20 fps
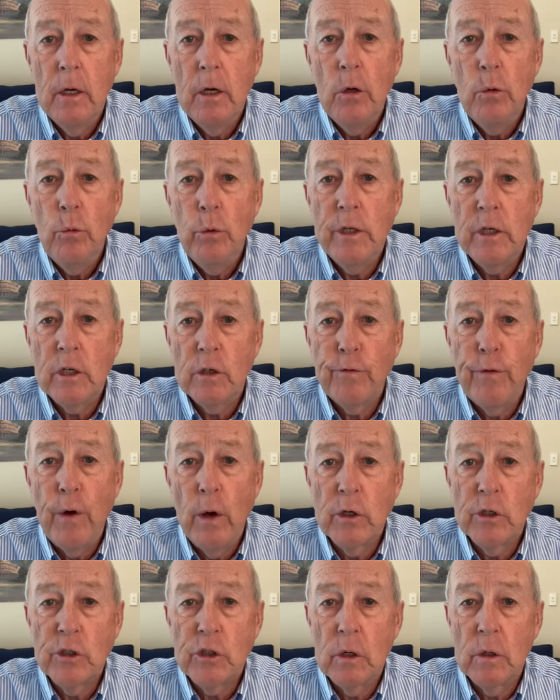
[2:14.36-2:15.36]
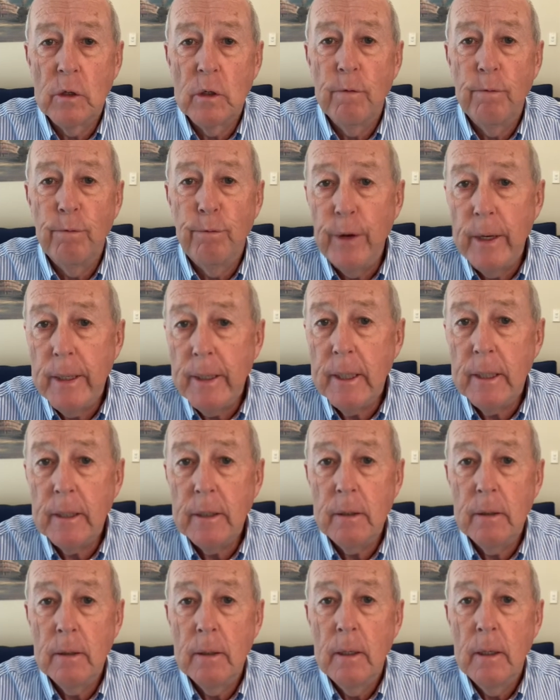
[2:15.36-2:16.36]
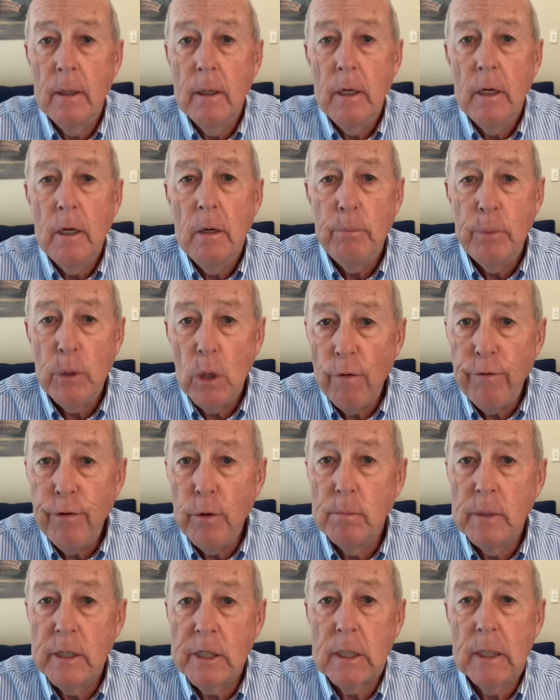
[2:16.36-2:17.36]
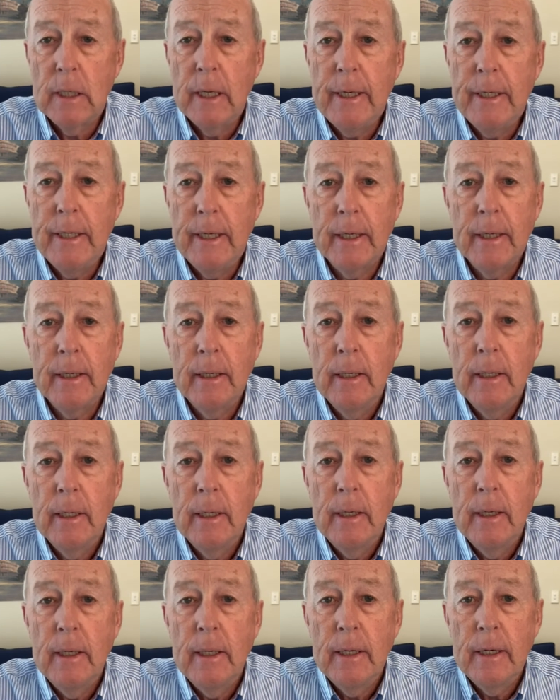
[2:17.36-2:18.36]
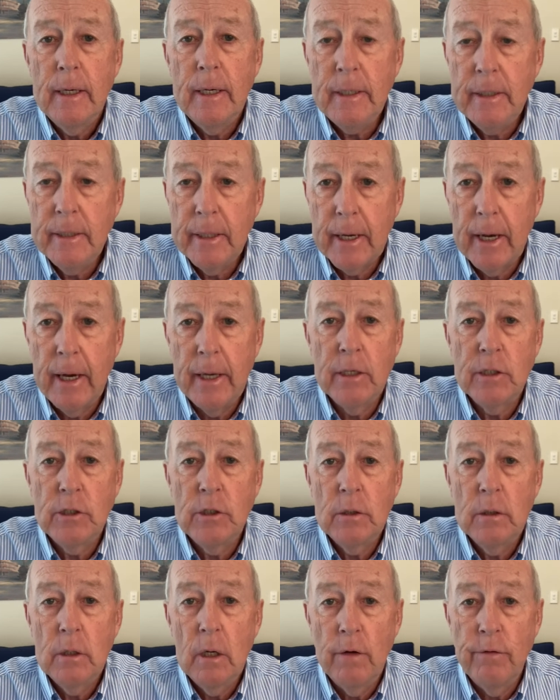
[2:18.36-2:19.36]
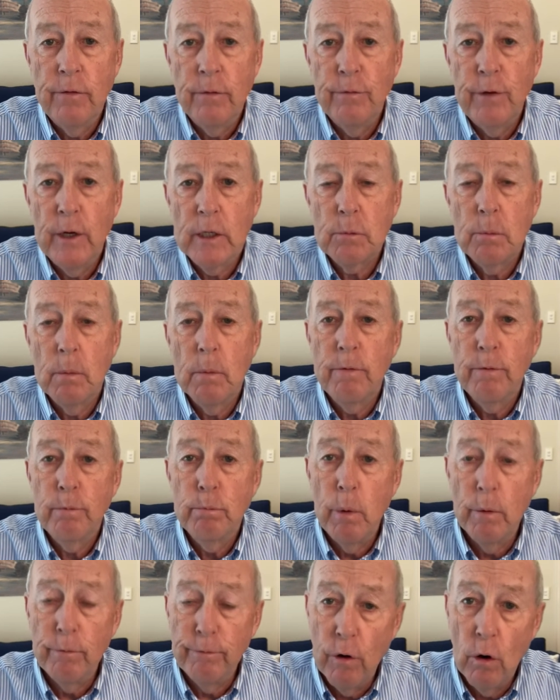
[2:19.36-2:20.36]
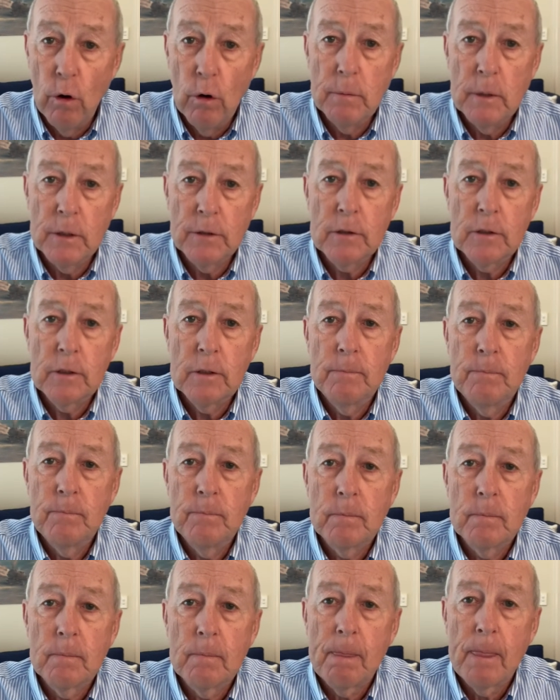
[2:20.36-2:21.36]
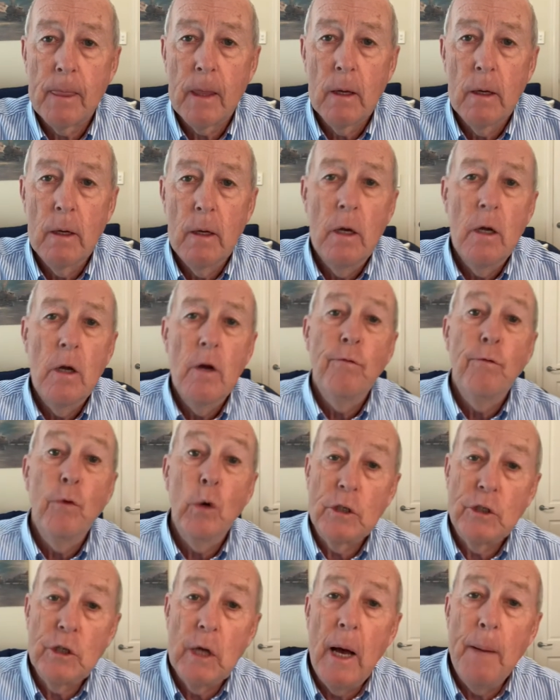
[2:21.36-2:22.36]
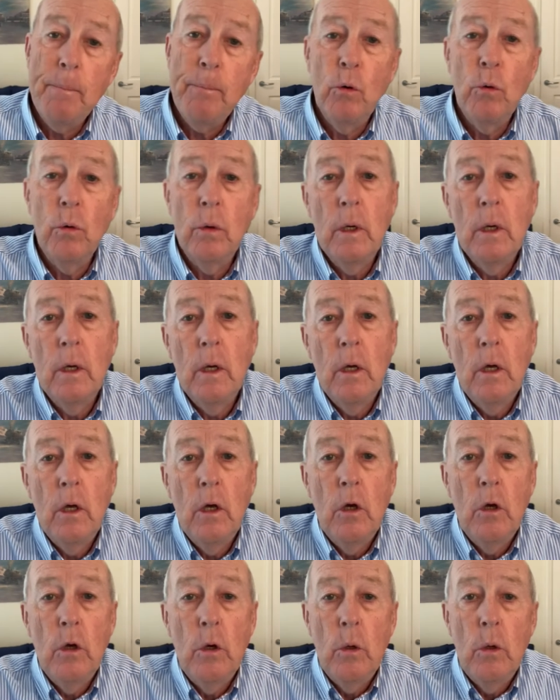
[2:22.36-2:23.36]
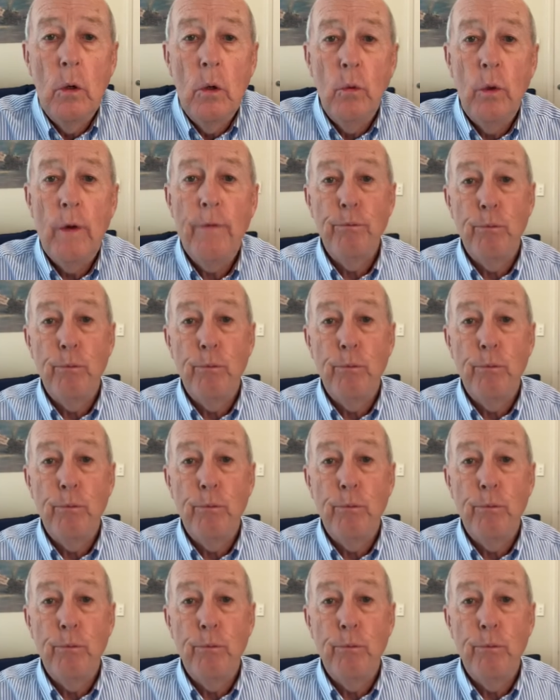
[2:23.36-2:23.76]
with its focus on convenient but often misleading indicators of investment performance. For example, we've